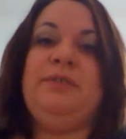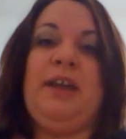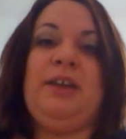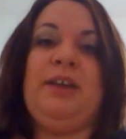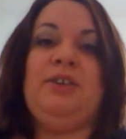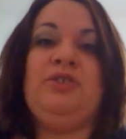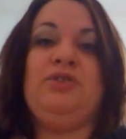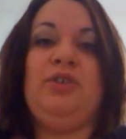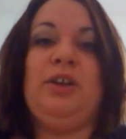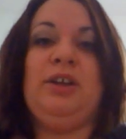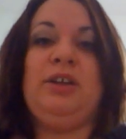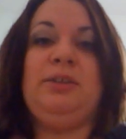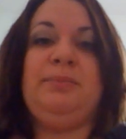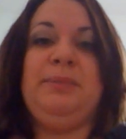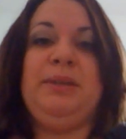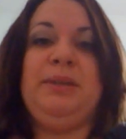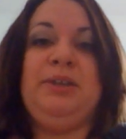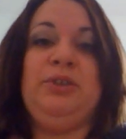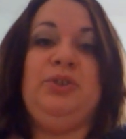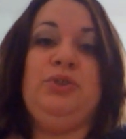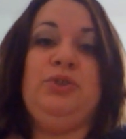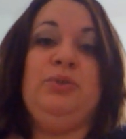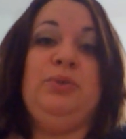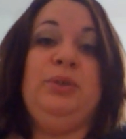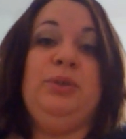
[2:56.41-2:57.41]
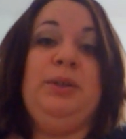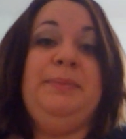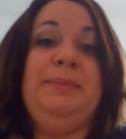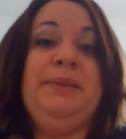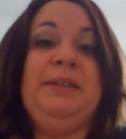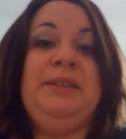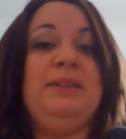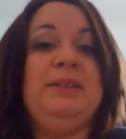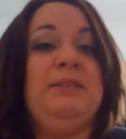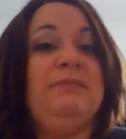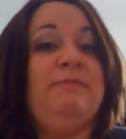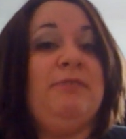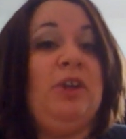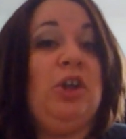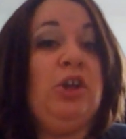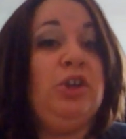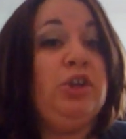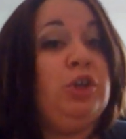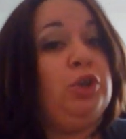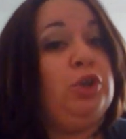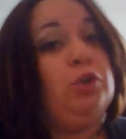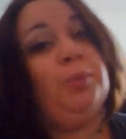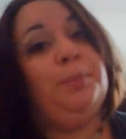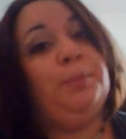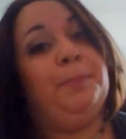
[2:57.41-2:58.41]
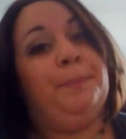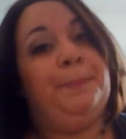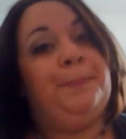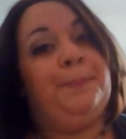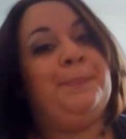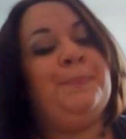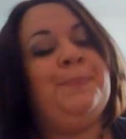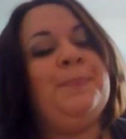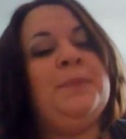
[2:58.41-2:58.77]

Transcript: gastrectomy to limit the volume,